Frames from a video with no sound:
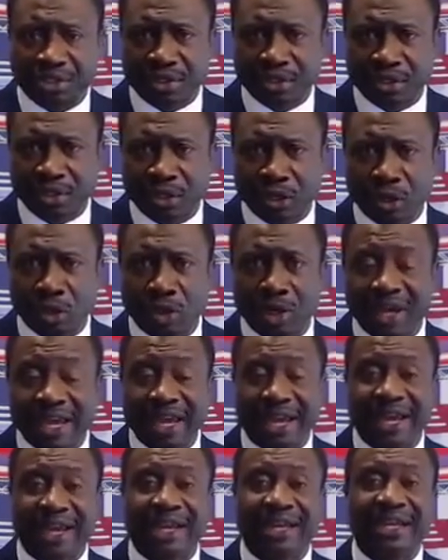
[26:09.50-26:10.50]
no
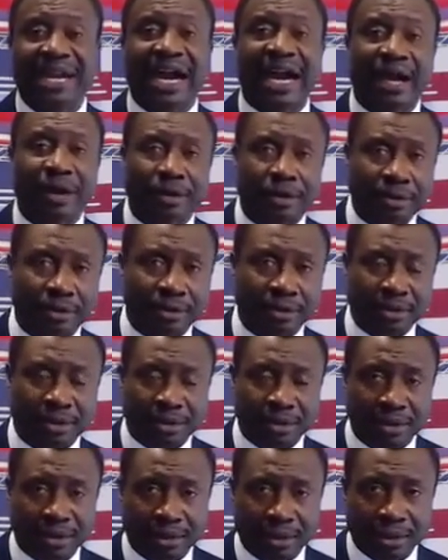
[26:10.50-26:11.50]
laying down
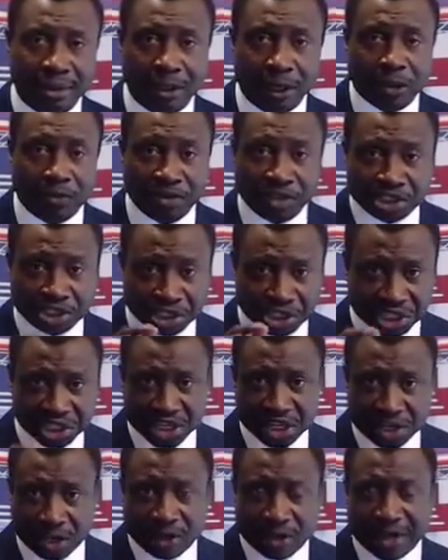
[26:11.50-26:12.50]
of a
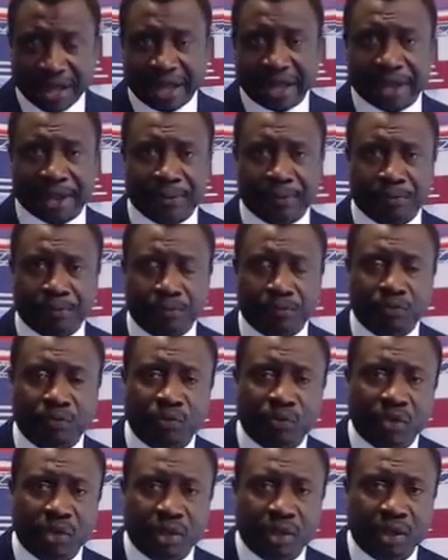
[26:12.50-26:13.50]
single arm
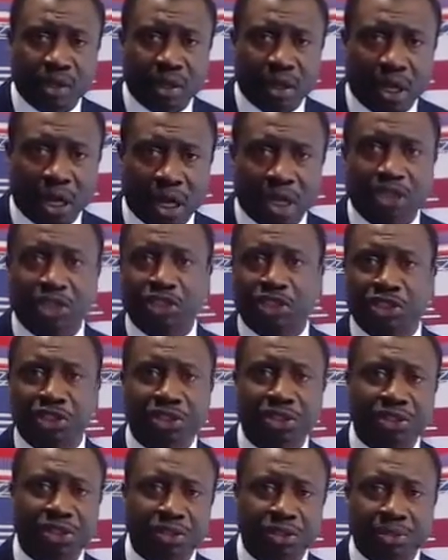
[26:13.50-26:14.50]

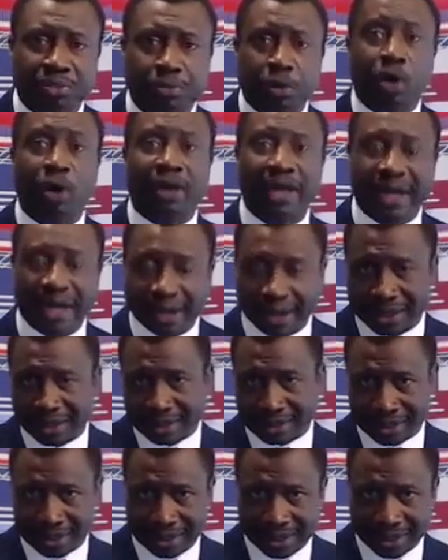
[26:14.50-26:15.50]
until Biya.
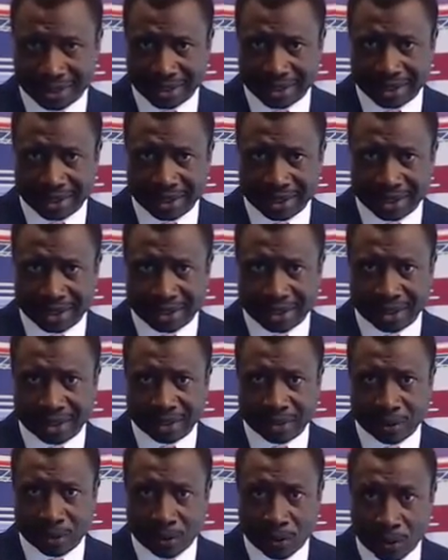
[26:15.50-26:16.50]

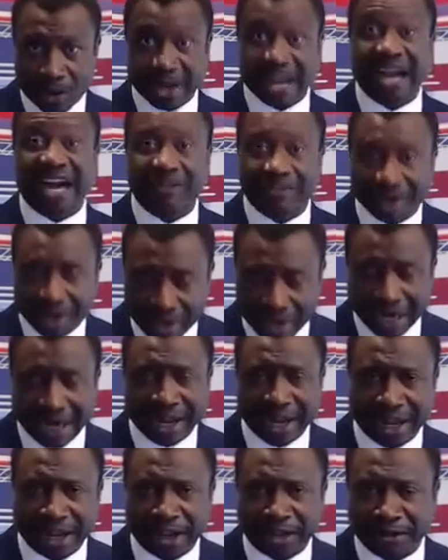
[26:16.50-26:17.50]
We have
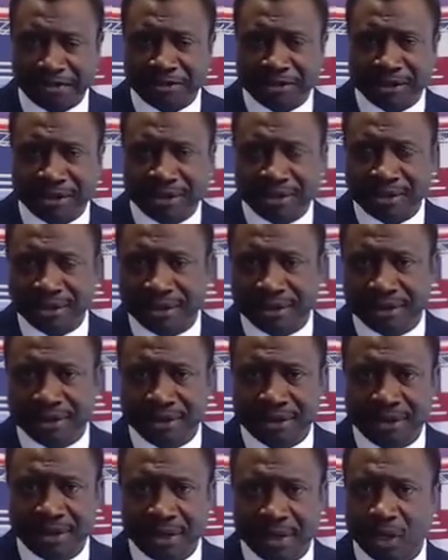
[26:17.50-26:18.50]
arrived.
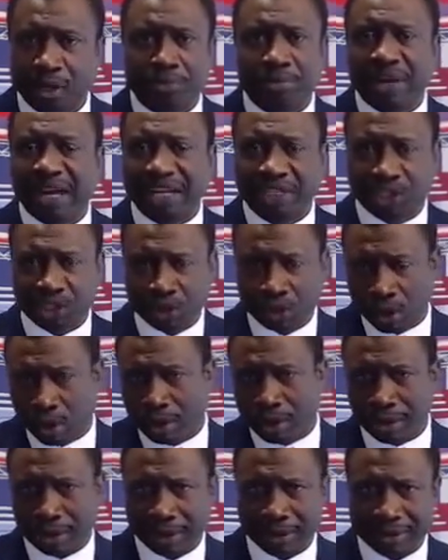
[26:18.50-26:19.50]
God bless you
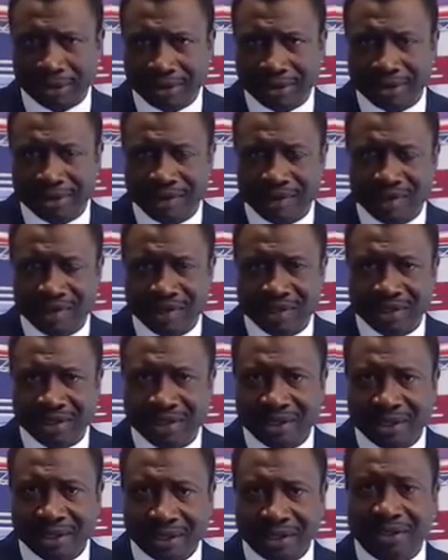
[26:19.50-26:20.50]
all,
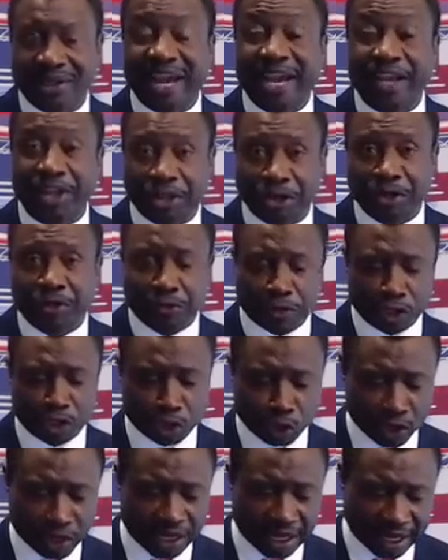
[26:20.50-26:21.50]
and thank you for
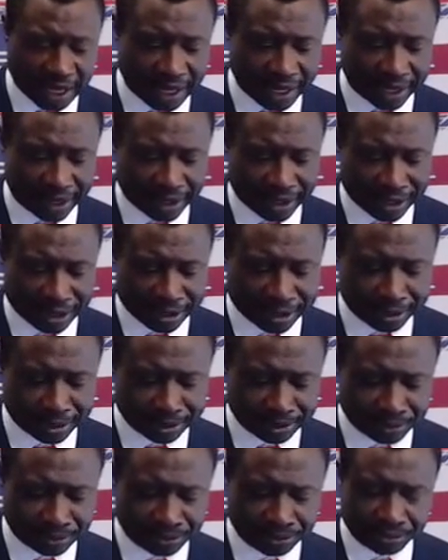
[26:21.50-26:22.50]
tuning in.
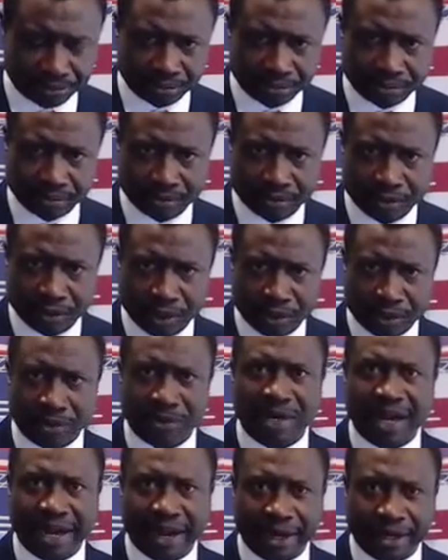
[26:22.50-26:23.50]
Good
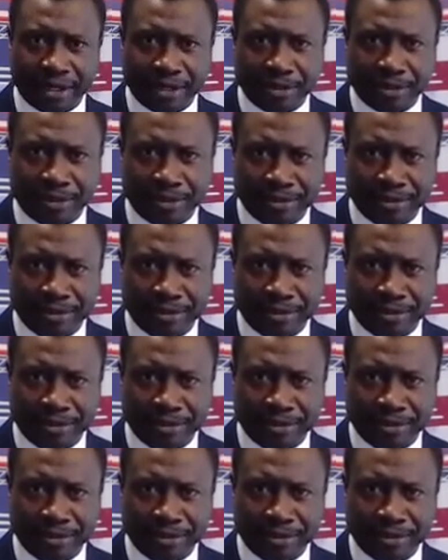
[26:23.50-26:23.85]
night.